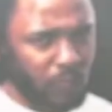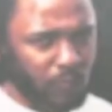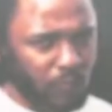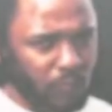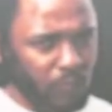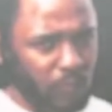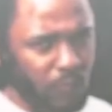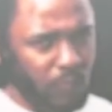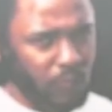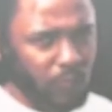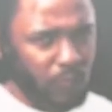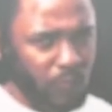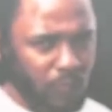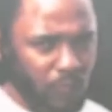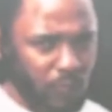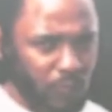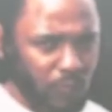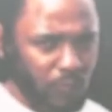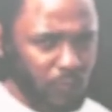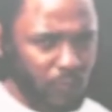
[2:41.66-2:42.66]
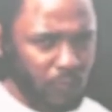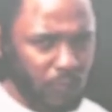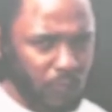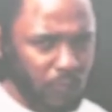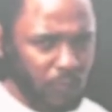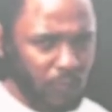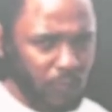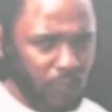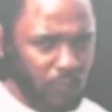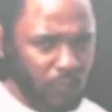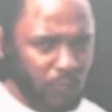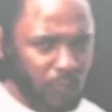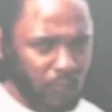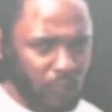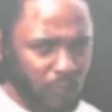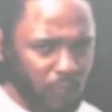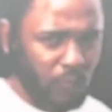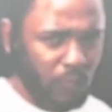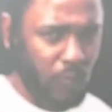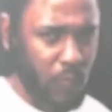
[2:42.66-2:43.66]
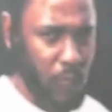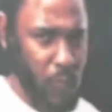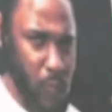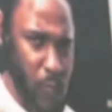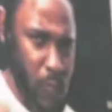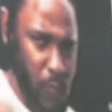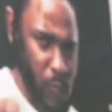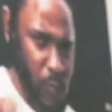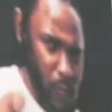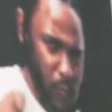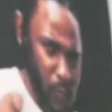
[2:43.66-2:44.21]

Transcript: (silence)